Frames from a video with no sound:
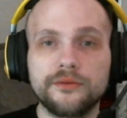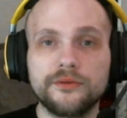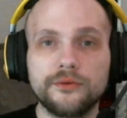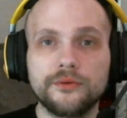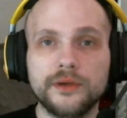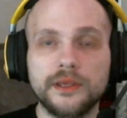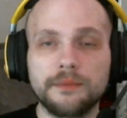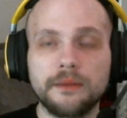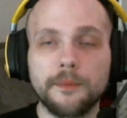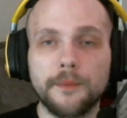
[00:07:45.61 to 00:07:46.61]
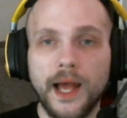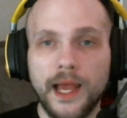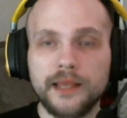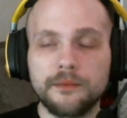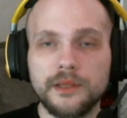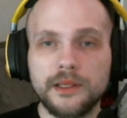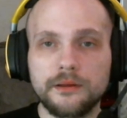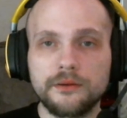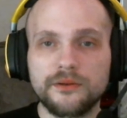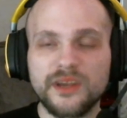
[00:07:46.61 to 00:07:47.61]
to get people behind me
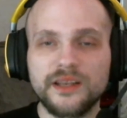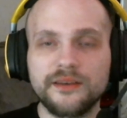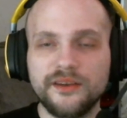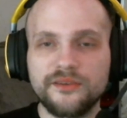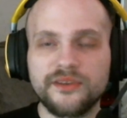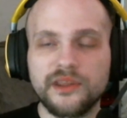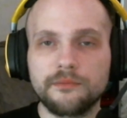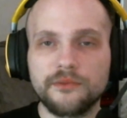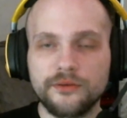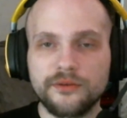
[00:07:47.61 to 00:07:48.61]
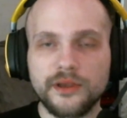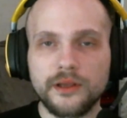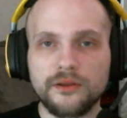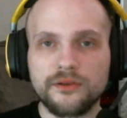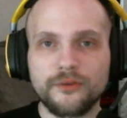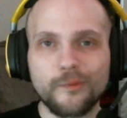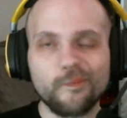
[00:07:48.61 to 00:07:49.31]
so I can teach them new skills.